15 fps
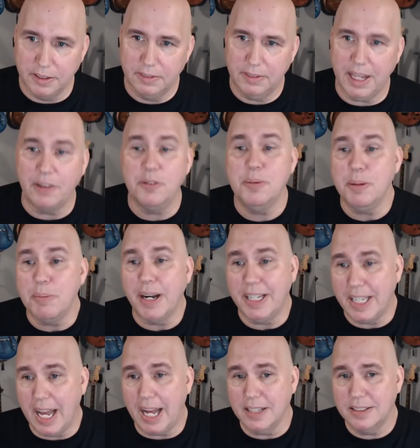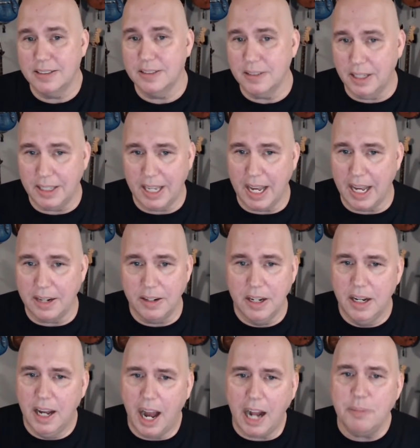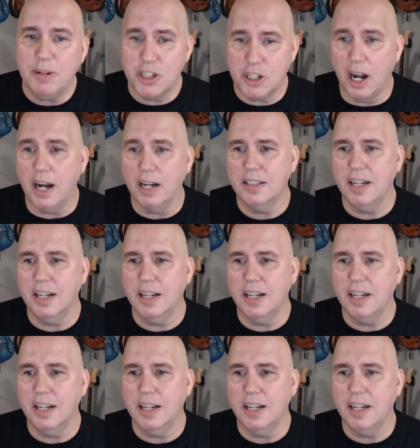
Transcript: That would be my guess. Again, I'd be shocked.